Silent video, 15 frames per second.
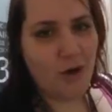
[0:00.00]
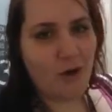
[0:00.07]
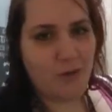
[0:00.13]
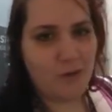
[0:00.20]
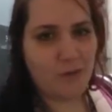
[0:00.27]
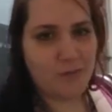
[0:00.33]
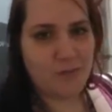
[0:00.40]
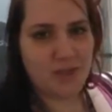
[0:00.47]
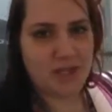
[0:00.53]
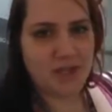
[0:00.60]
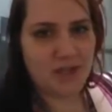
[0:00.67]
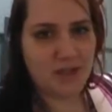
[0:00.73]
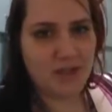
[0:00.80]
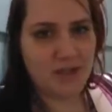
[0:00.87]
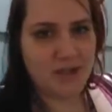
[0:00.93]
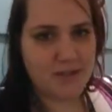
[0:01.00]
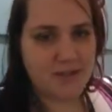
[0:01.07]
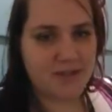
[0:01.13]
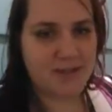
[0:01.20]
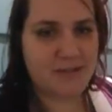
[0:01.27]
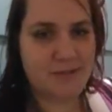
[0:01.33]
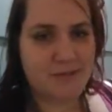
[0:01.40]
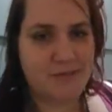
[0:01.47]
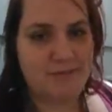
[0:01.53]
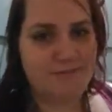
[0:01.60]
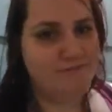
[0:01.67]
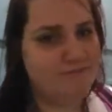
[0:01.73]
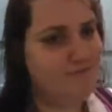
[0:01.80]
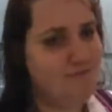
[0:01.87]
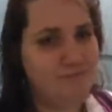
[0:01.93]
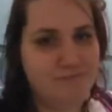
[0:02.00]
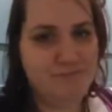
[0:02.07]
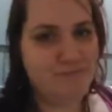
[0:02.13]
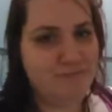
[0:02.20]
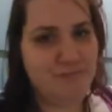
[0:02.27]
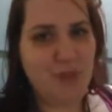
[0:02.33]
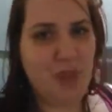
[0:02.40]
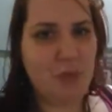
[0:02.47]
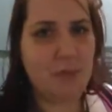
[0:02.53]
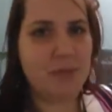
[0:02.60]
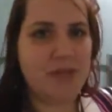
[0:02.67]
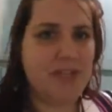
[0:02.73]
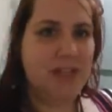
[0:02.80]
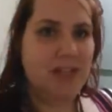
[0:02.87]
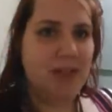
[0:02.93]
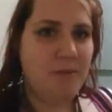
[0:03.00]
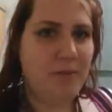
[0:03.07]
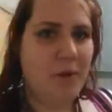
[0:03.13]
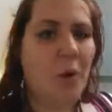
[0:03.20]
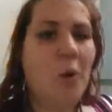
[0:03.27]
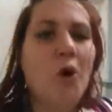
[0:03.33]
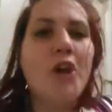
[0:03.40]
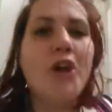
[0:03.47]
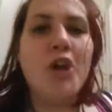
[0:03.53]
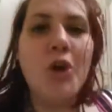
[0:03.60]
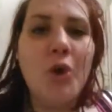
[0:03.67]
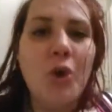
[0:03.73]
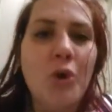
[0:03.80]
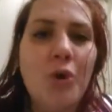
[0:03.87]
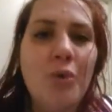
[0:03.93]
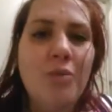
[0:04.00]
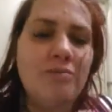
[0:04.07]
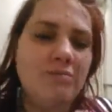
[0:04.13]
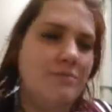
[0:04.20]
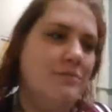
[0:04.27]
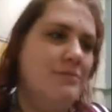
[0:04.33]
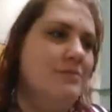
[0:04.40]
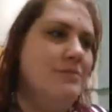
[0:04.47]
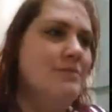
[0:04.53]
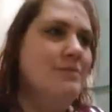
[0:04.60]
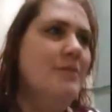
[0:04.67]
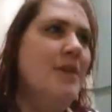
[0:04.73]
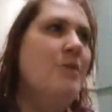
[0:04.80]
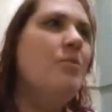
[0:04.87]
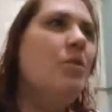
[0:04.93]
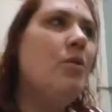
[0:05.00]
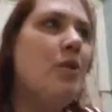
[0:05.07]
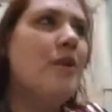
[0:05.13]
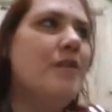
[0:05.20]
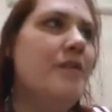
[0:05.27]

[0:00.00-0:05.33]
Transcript: Oh, Peanut. Oh, Peanut. Poor you. Poor